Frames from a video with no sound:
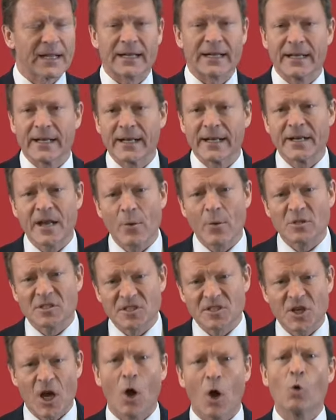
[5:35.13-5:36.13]
Clearly no
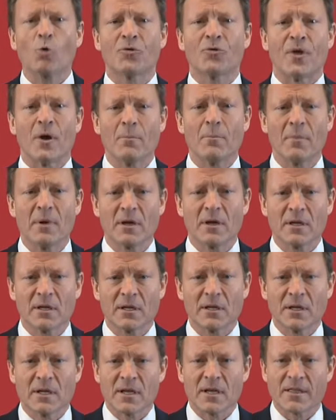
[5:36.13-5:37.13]
one's told them
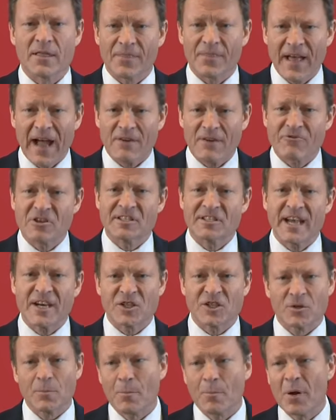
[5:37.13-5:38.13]
that that
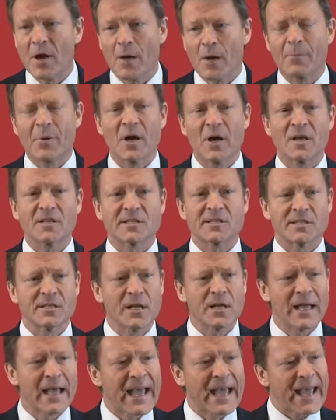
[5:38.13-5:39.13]
recession per
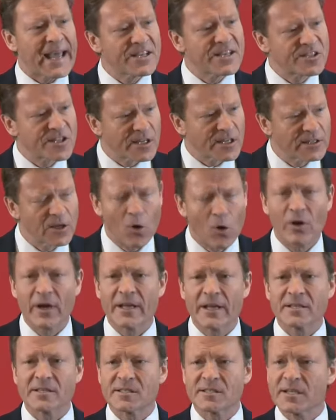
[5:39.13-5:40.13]
person is the
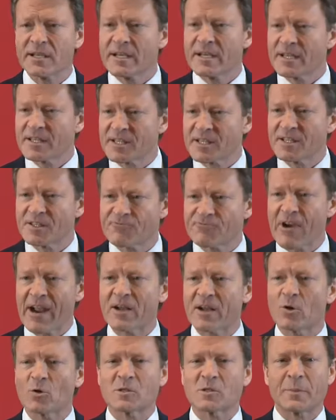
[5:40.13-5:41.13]
longest since
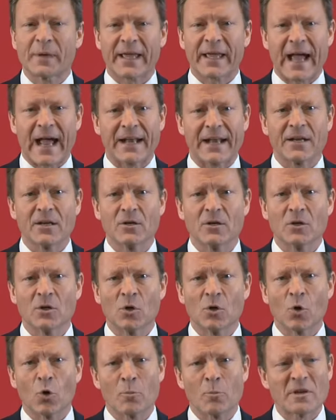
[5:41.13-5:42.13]
records began
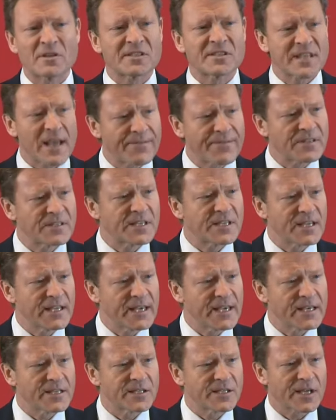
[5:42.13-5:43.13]
almost 70
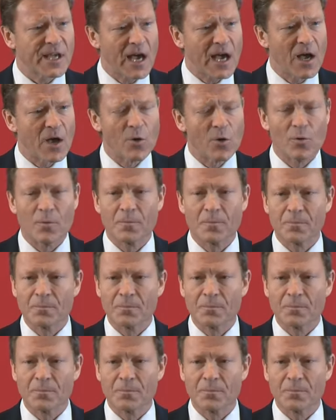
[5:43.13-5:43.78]
years ago.